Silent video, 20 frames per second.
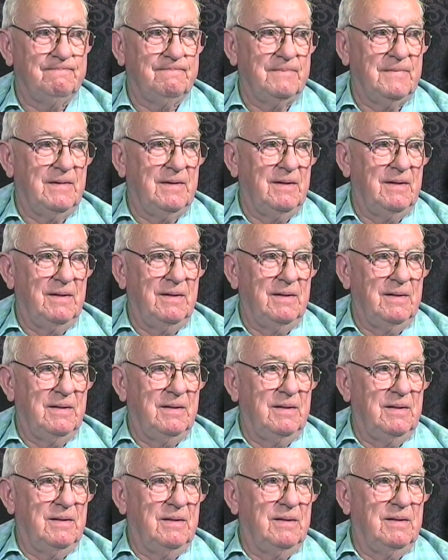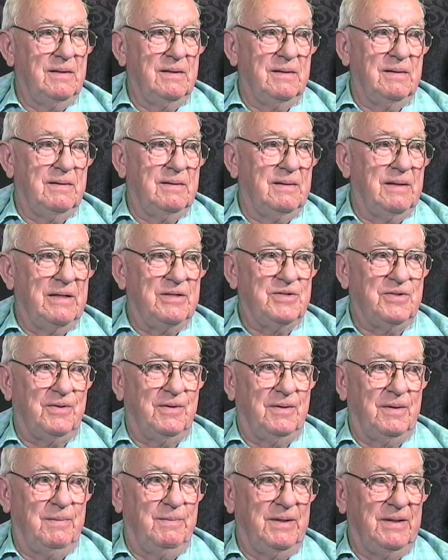Mm. That's
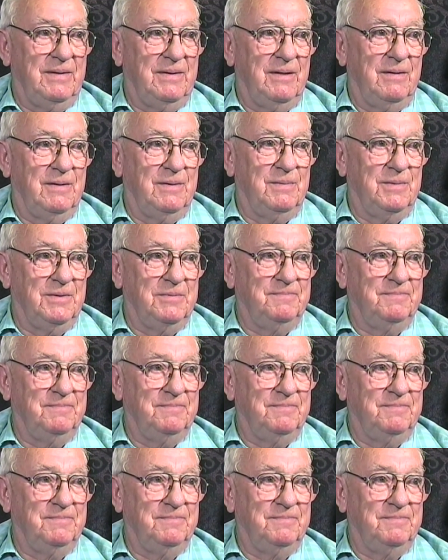going to be terrible.